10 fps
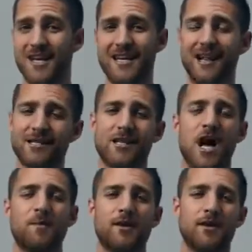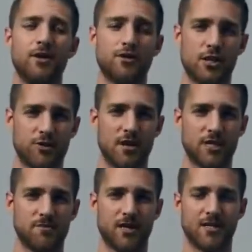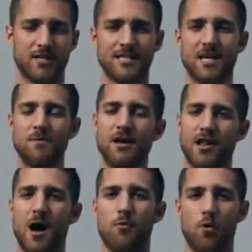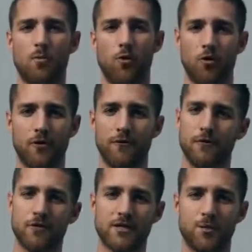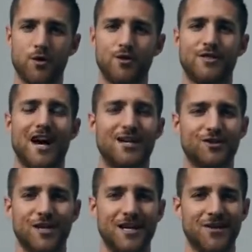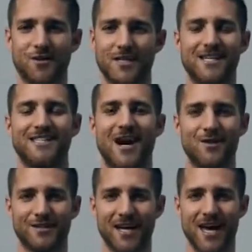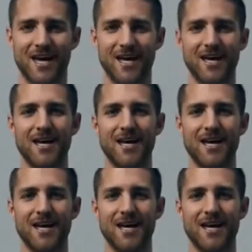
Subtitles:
Now let's talk about the nutrition regimen, because this is going to be a lot more important for someone who's not training 36 hours a day.